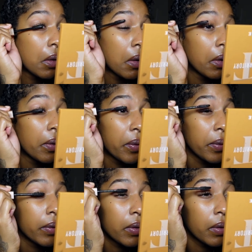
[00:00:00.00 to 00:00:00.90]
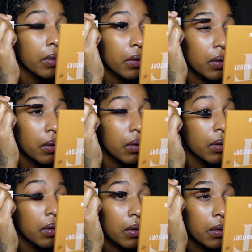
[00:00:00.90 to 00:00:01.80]

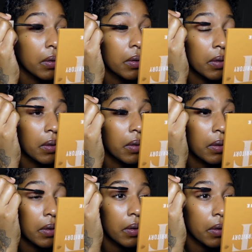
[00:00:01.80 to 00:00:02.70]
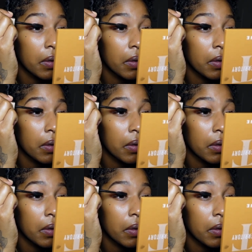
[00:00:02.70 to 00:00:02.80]
Nothing is said.